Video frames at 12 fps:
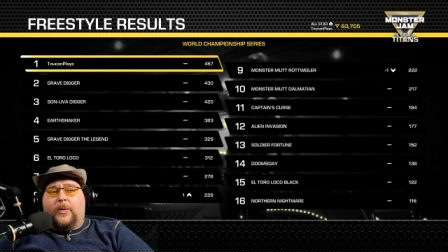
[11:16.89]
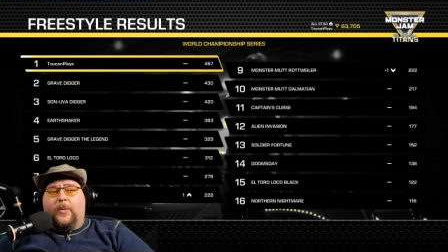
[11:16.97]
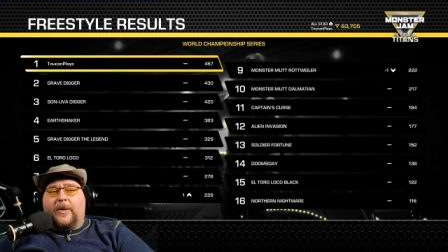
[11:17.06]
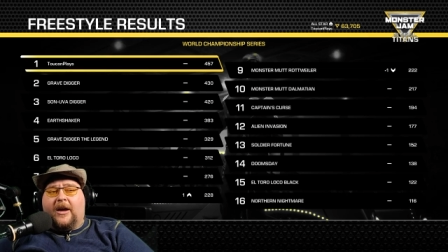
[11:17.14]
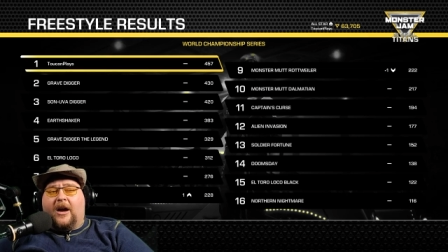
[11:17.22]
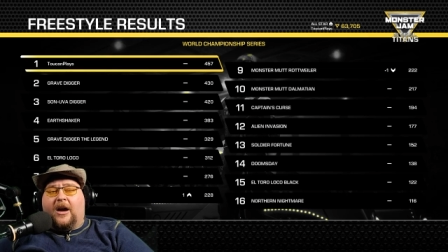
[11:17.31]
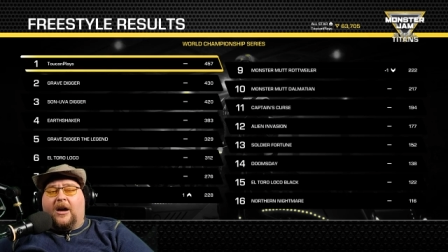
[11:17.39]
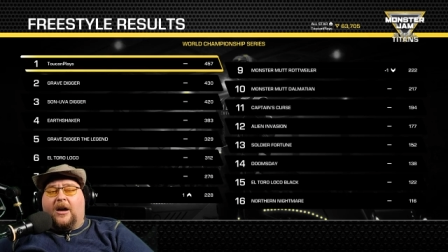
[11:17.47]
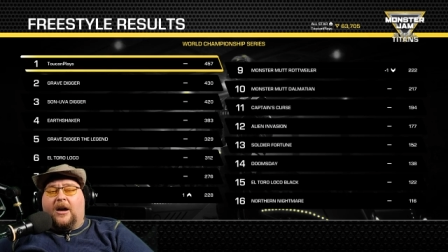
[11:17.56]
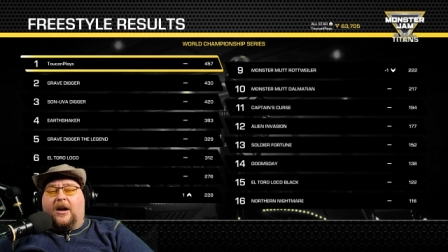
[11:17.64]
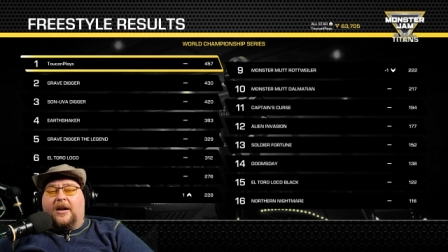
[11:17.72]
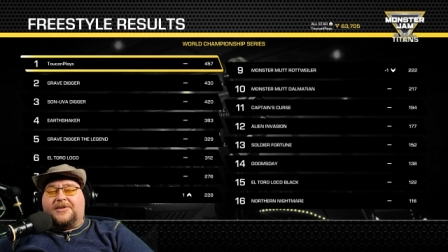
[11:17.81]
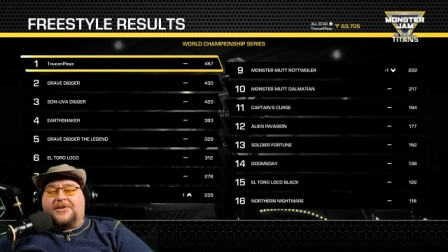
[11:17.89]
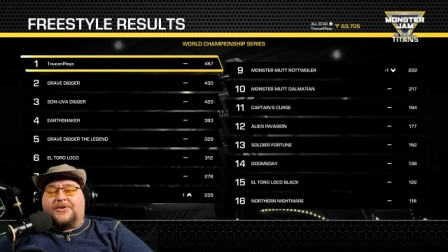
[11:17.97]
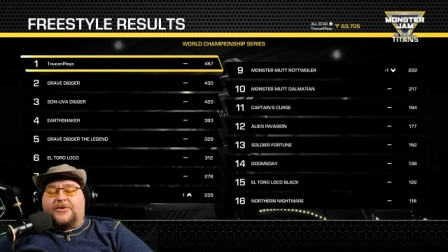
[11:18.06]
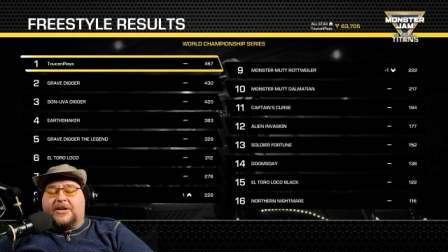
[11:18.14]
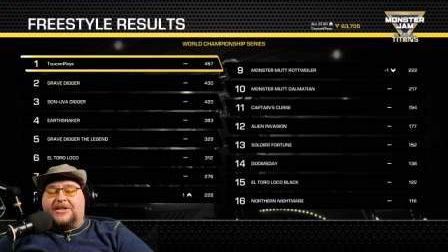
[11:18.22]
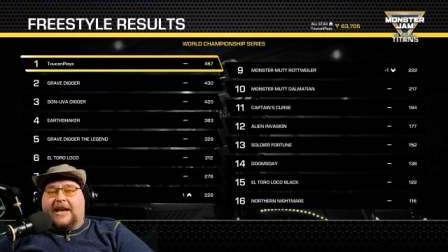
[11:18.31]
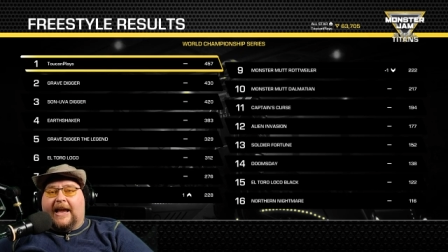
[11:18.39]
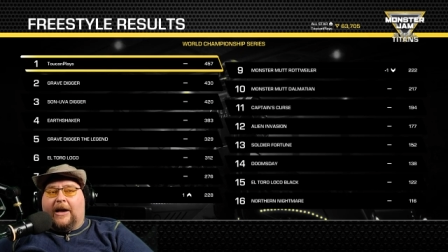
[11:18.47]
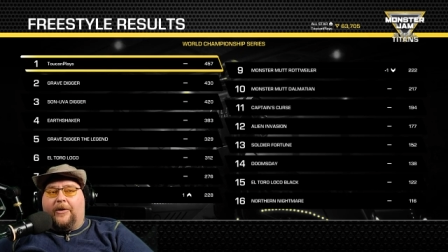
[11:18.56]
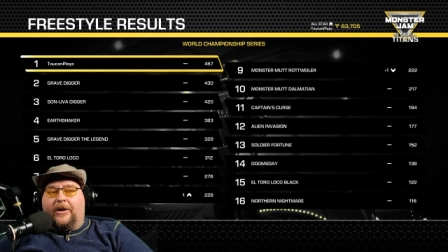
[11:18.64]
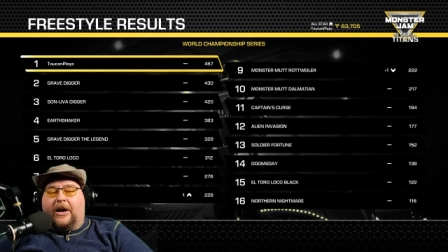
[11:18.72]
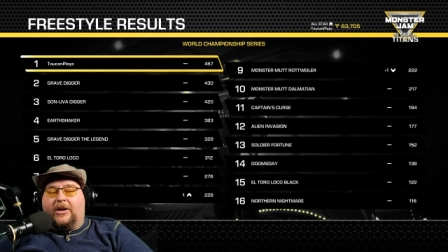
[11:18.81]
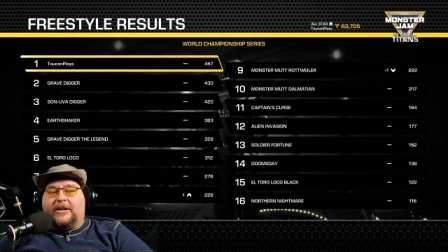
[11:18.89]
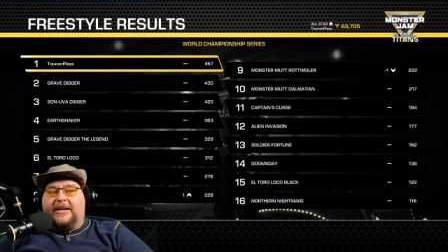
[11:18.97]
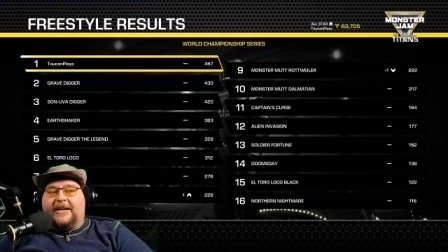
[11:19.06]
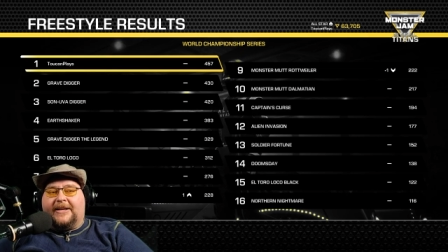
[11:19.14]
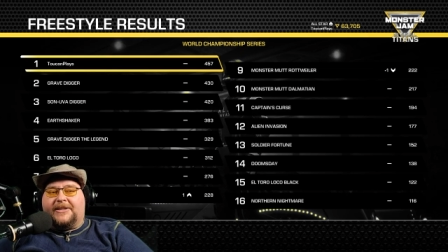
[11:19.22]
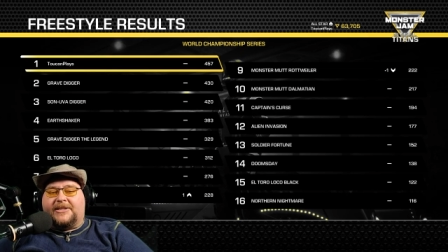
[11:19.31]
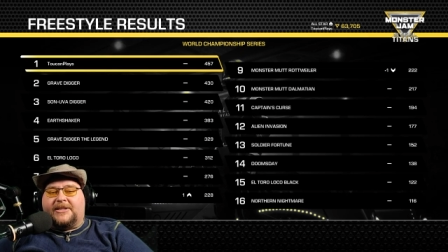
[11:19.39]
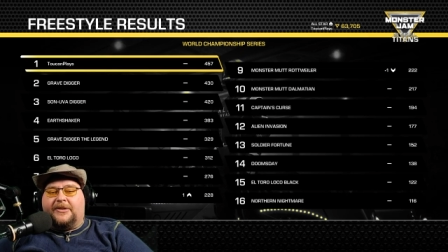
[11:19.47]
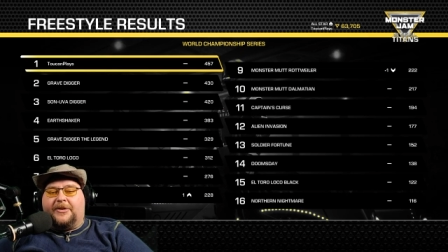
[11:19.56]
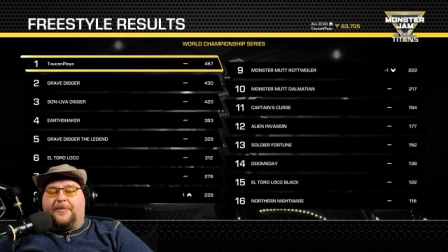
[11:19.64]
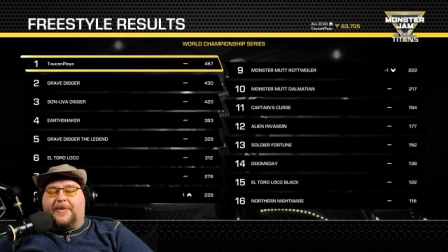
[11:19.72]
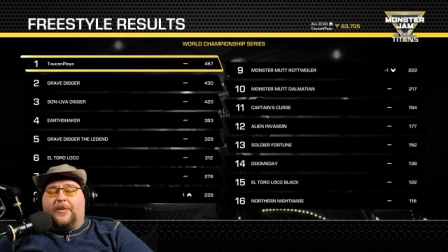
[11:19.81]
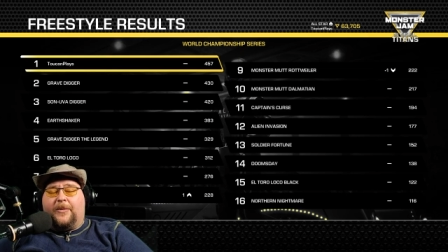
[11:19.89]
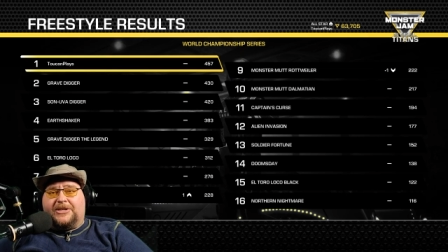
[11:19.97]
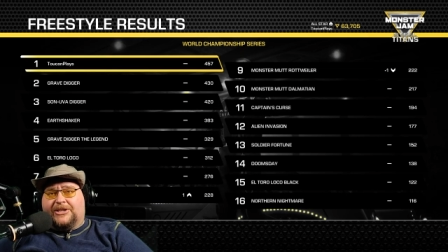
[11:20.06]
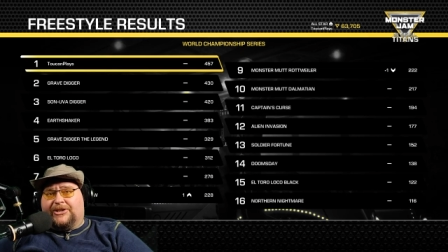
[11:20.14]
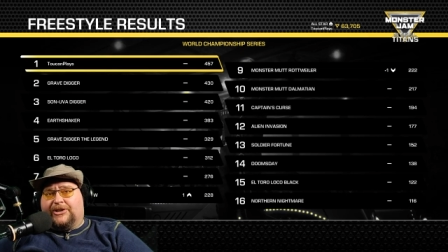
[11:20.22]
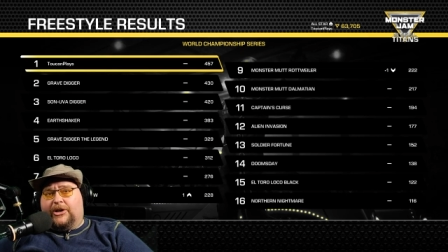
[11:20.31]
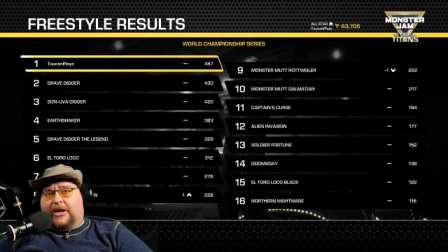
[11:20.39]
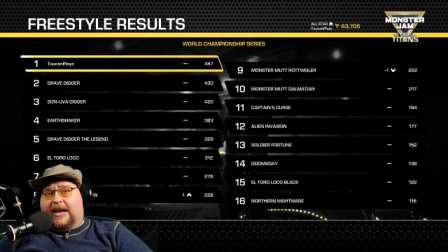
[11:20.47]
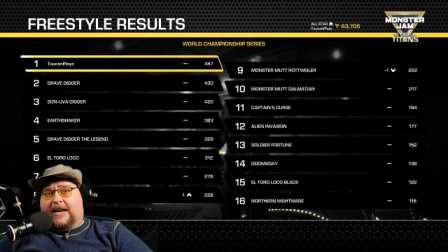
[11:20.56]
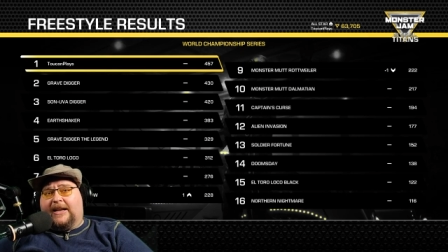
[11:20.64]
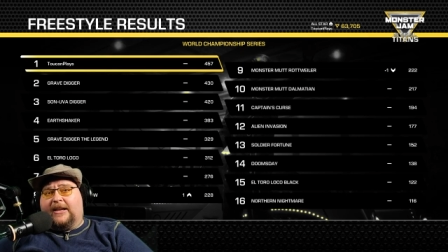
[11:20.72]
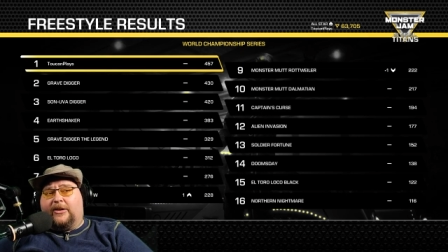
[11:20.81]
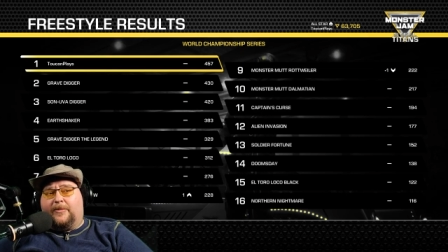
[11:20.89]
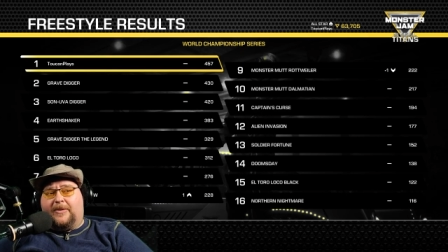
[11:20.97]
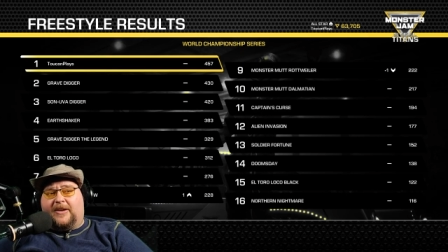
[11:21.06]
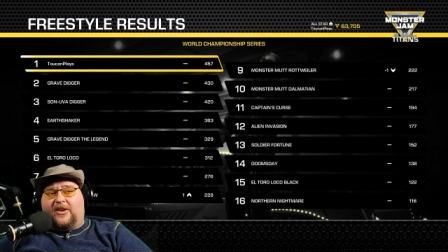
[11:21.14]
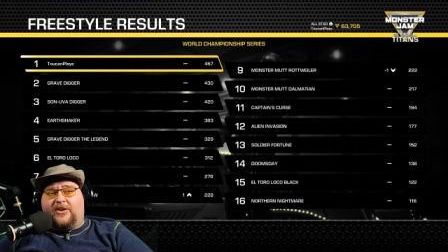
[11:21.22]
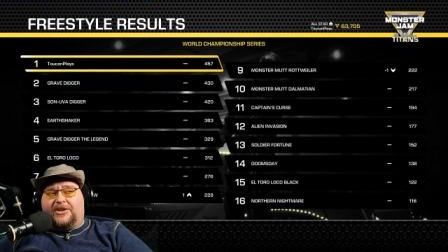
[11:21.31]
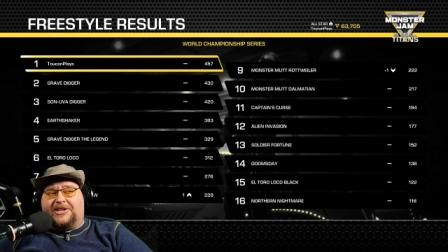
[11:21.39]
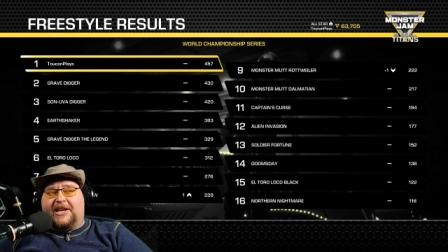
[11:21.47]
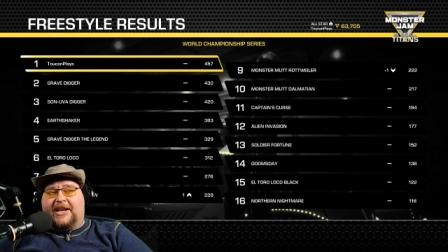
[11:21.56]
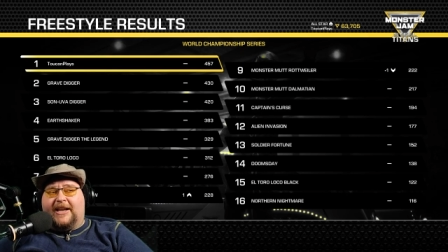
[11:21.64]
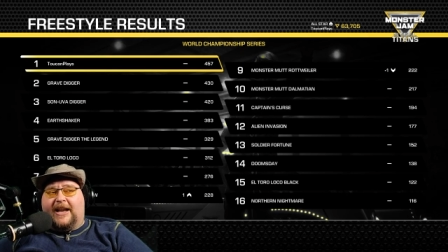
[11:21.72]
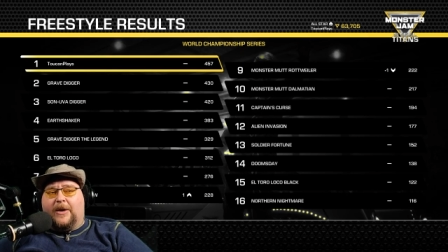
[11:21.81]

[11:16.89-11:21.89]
We are stretching out our lead just a little bit, which is good. I need a little bit of cushion.